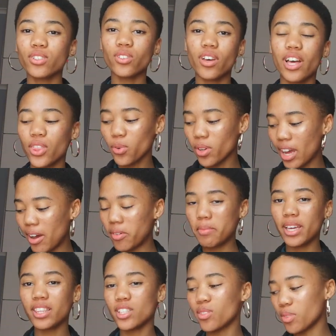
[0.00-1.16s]
So I thought I would
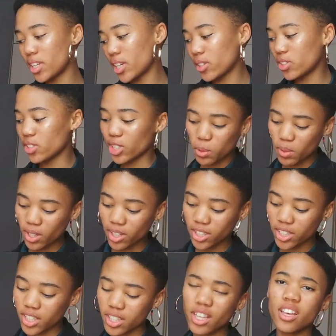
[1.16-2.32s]
make this video just
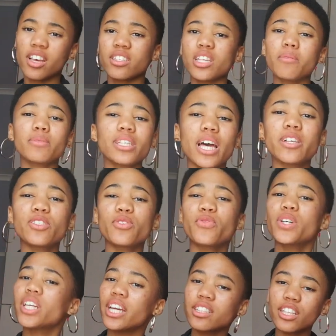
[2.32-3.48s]
because sometimes you
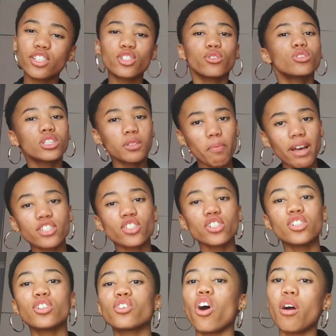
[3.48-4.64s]
forget that you're
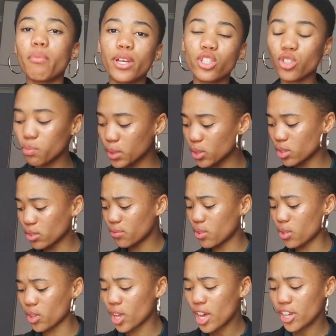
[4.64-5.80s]
special, God made you
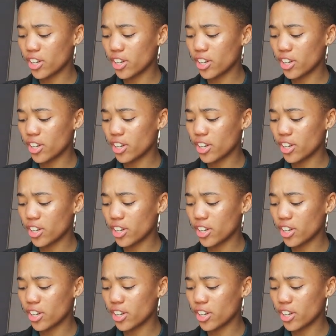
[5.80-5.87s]
beautiful,